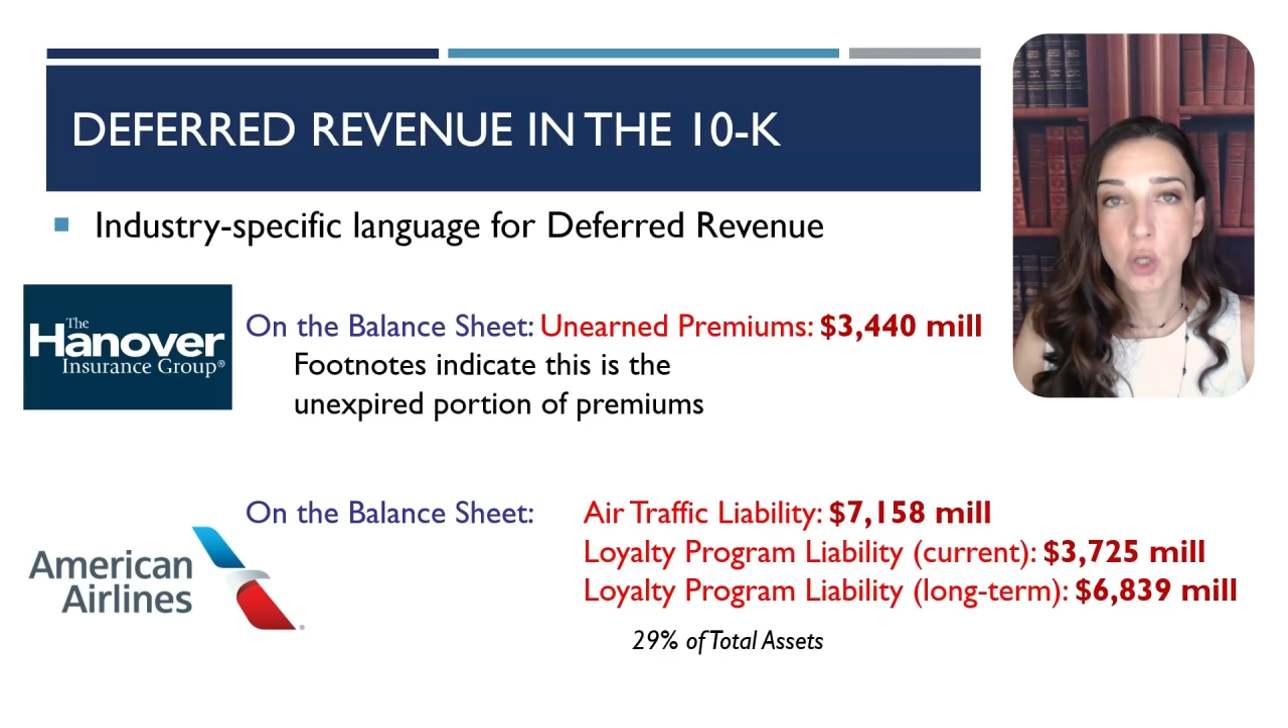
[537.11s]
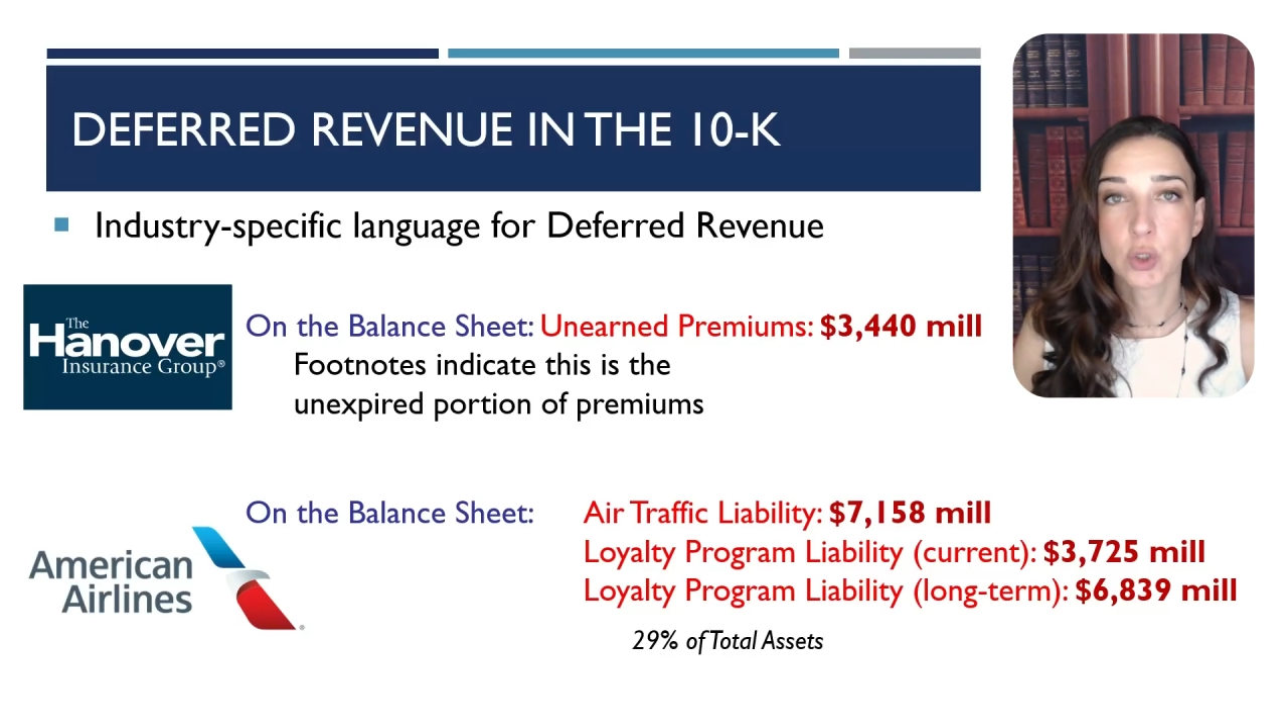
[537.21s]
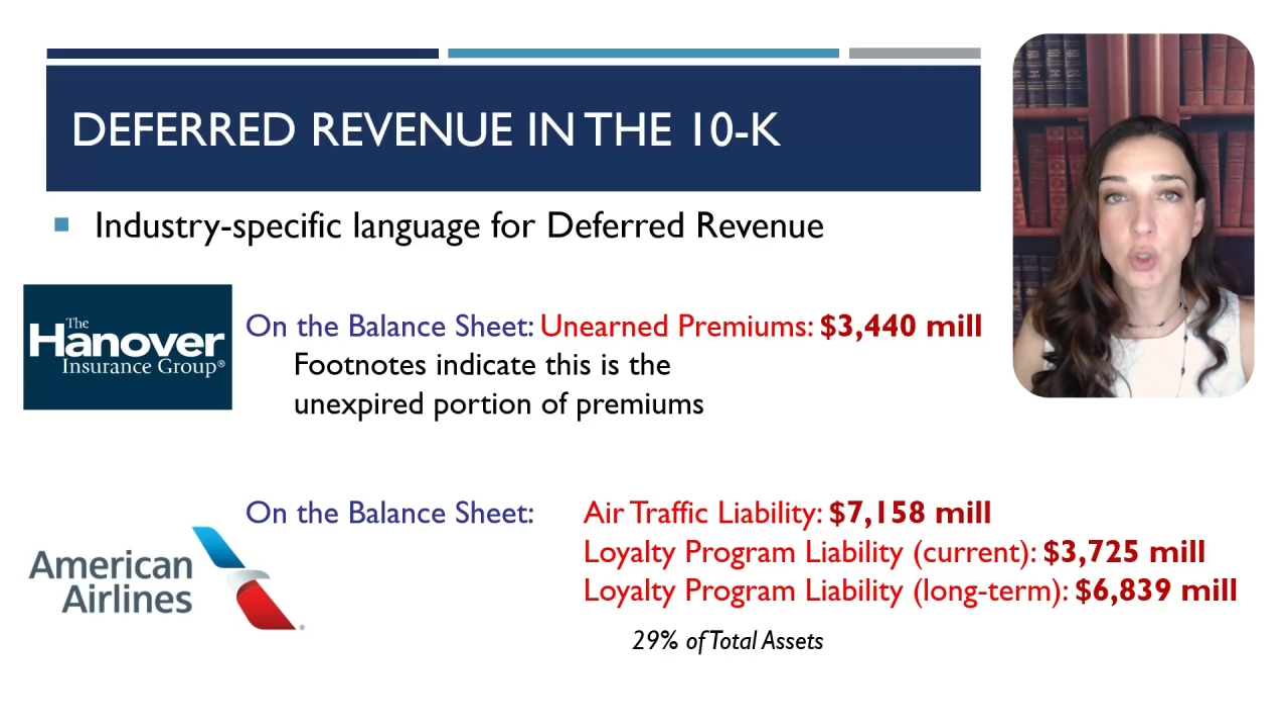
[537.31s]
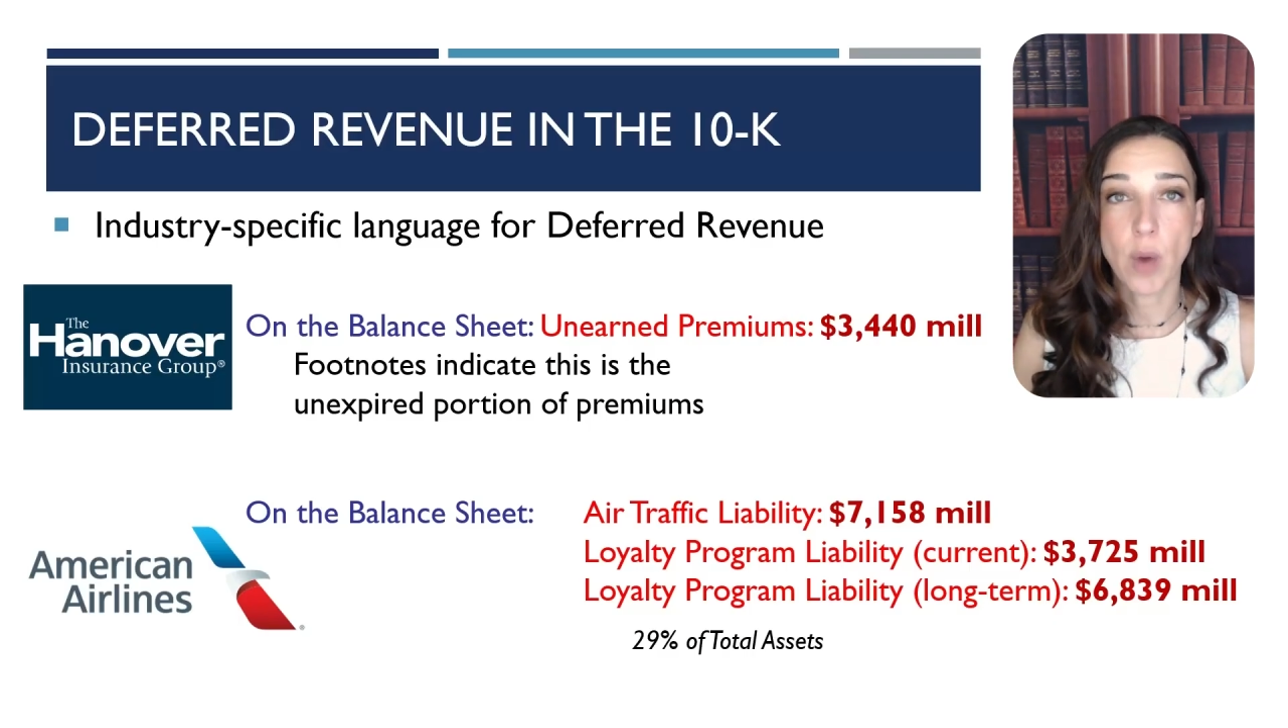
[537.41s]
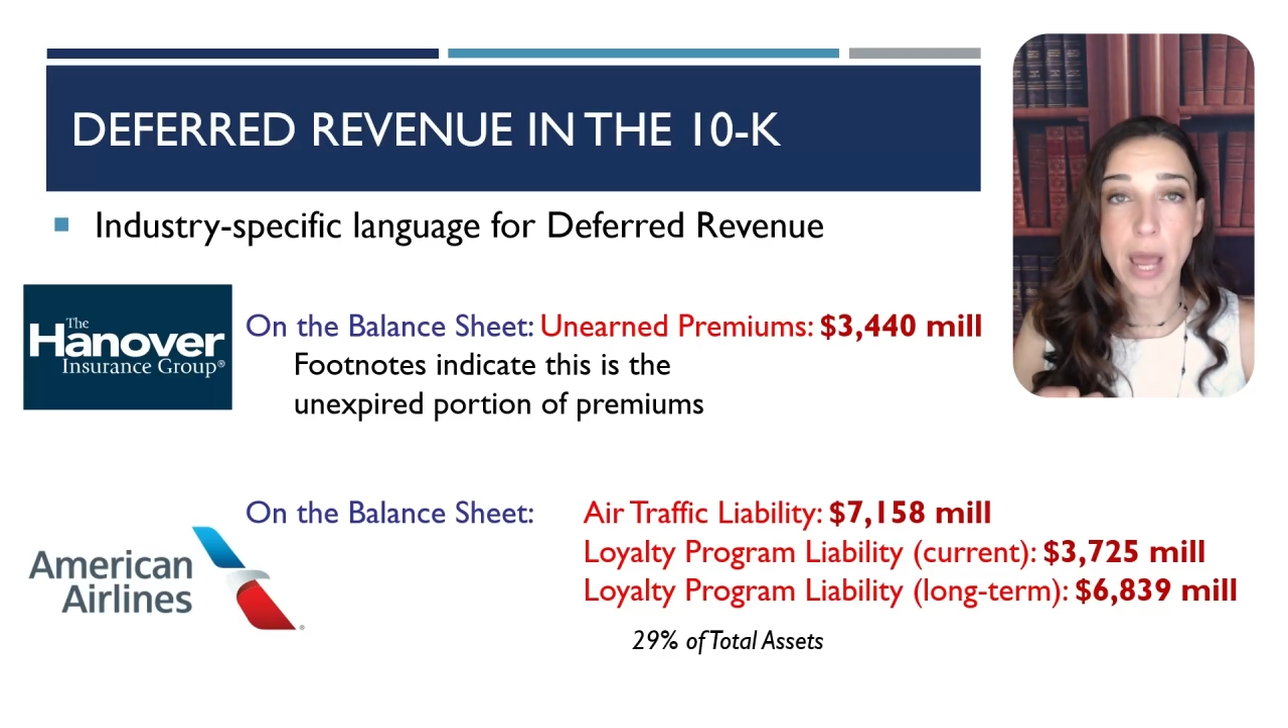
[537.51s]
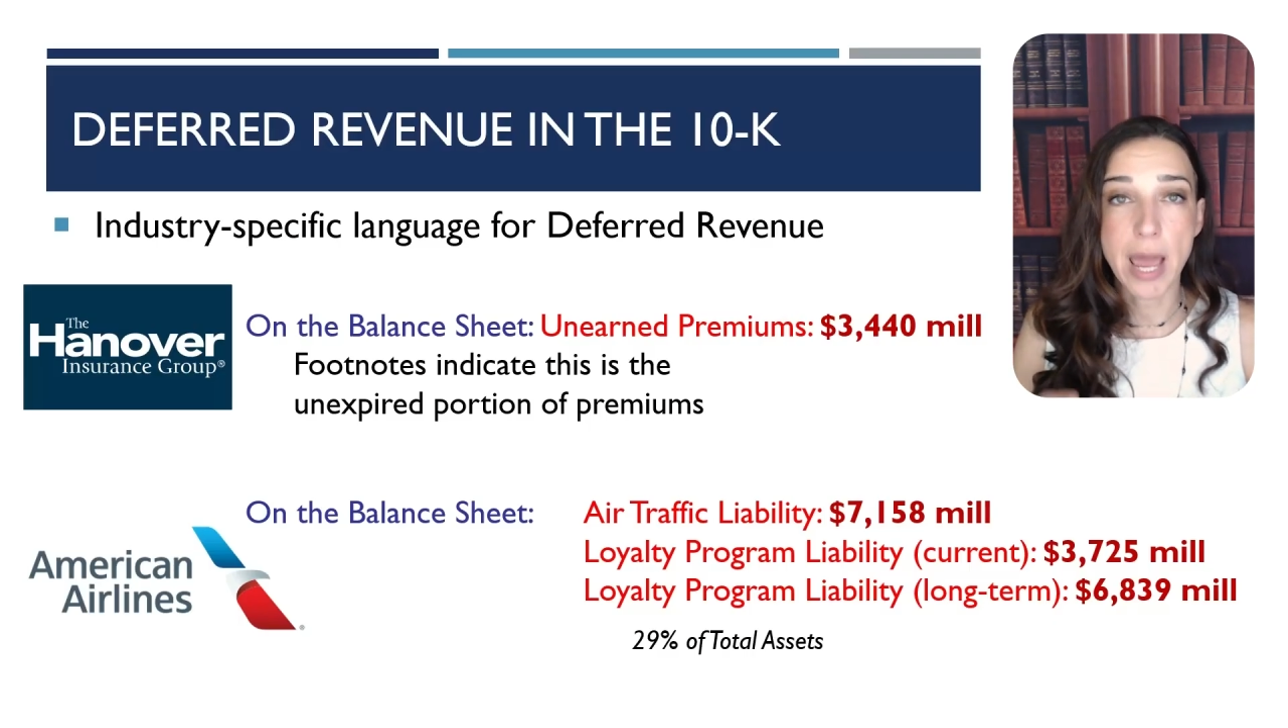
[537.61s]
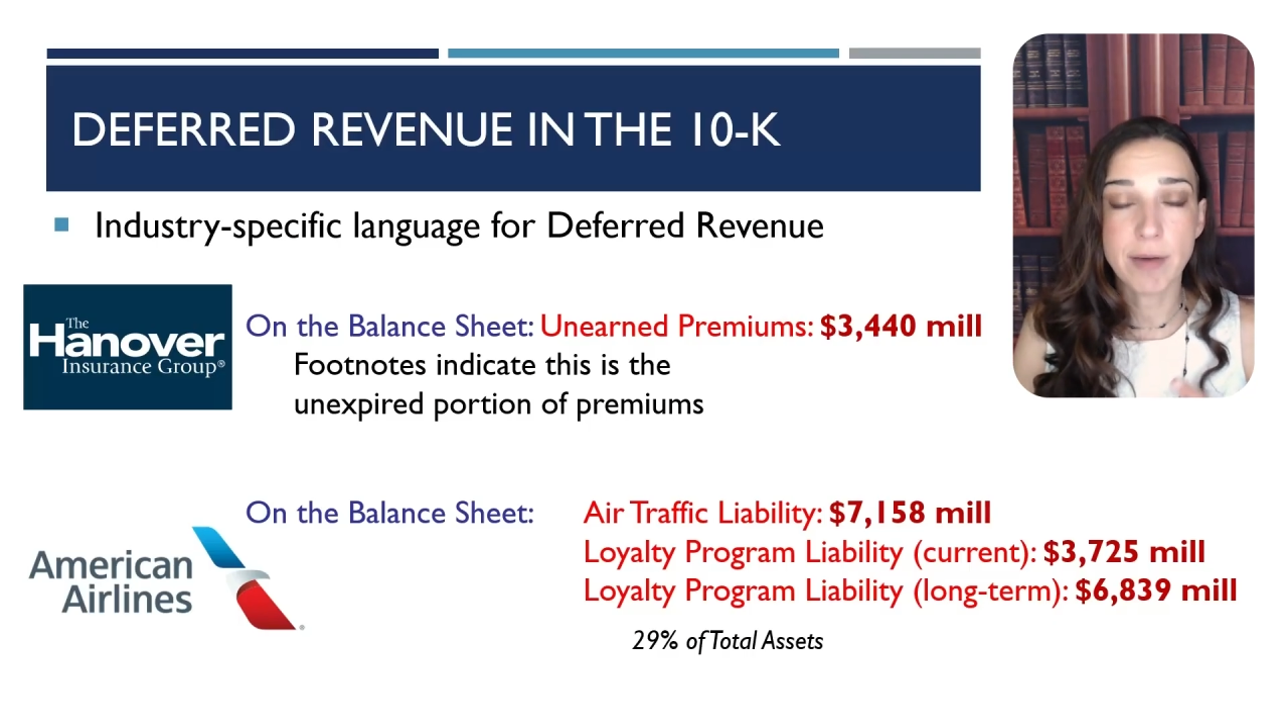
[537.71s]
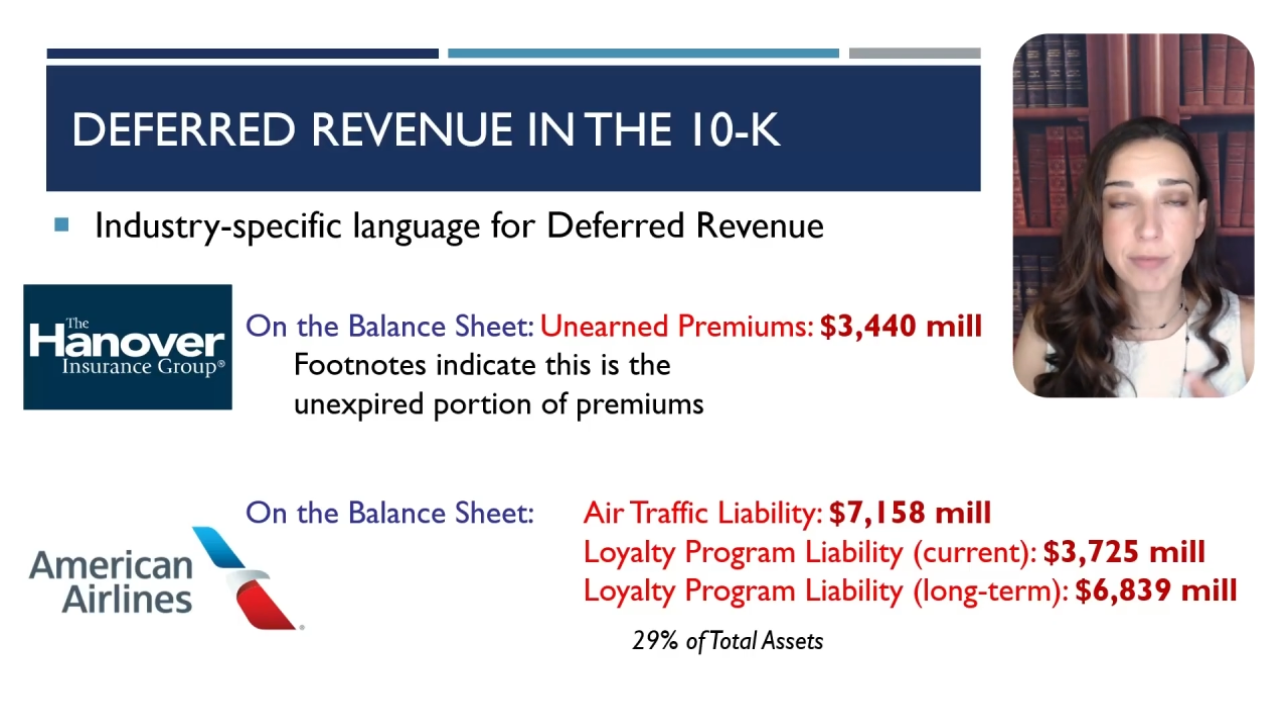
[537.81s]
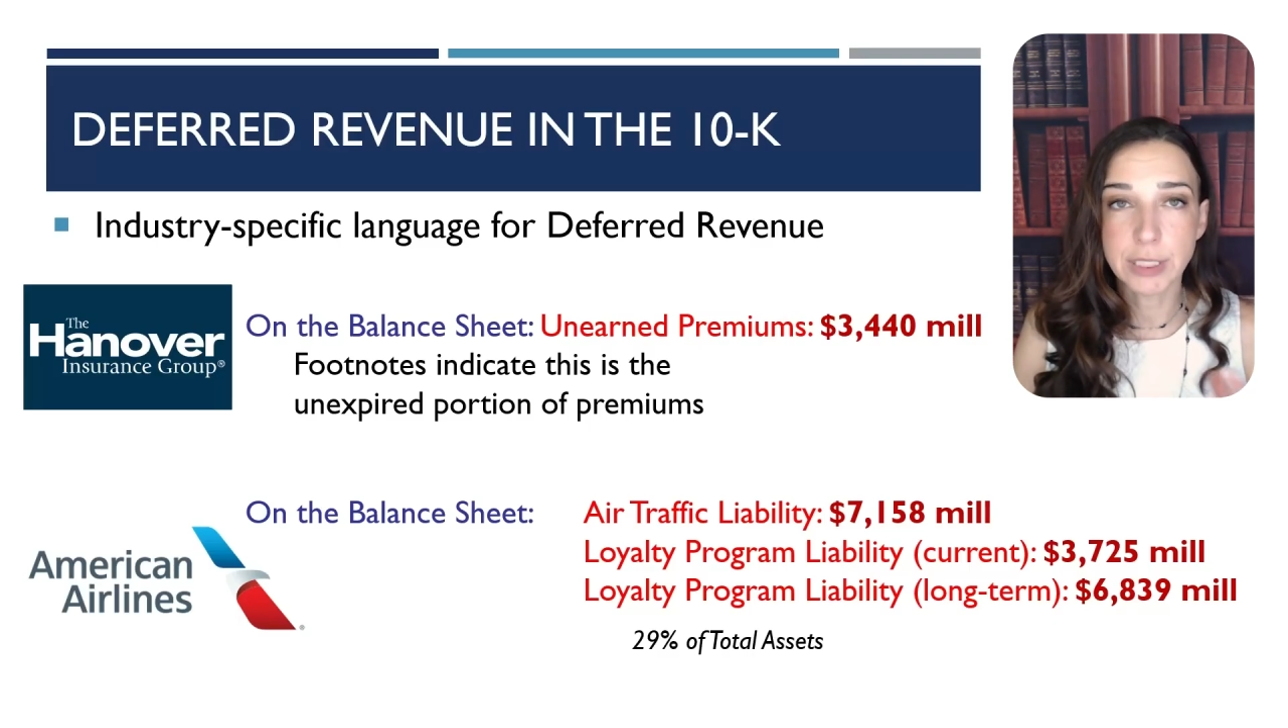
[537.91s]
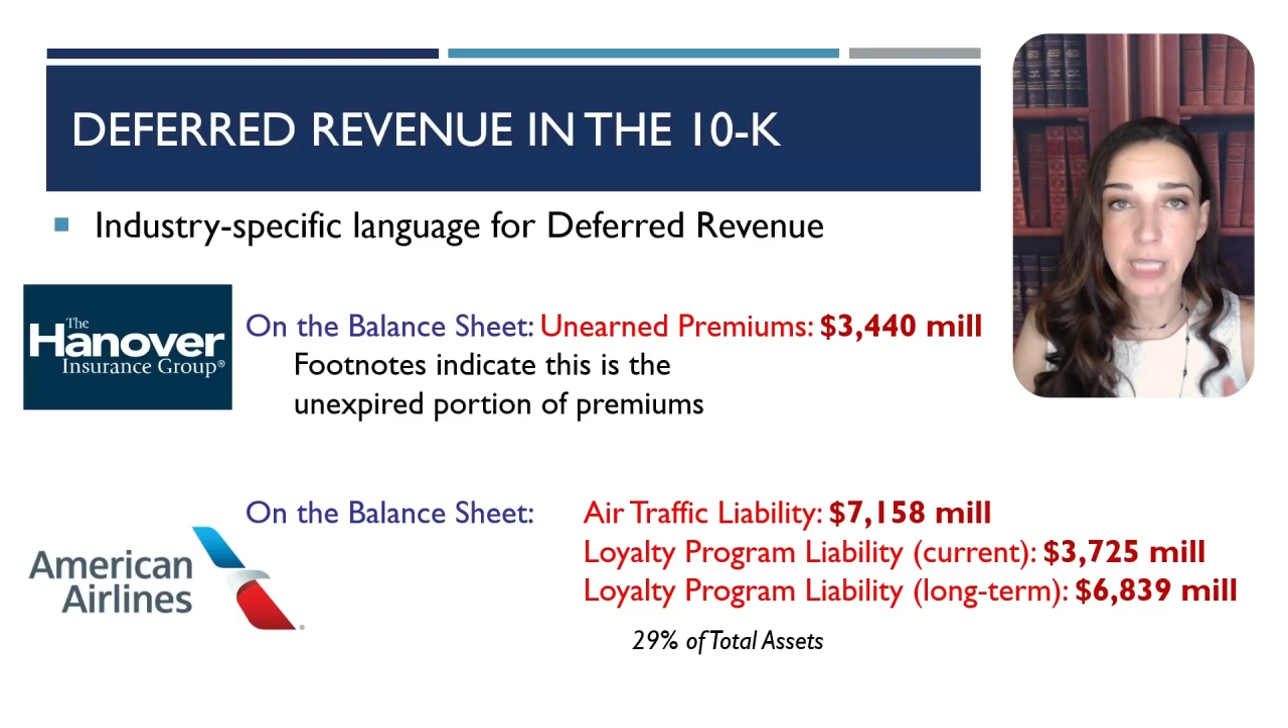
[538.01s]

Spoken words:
So every